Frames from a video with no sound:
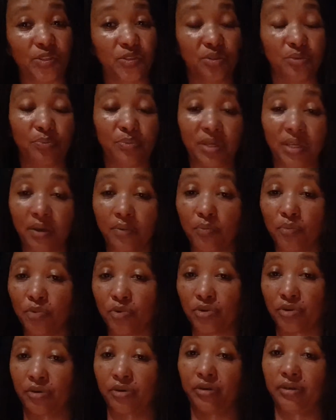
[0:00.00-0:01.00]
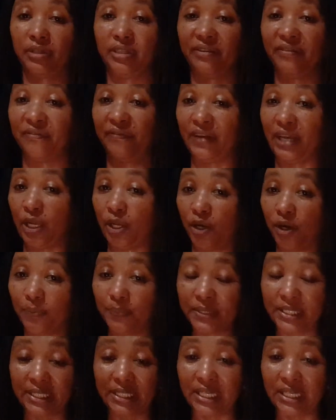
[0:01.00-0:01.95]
to be more developed,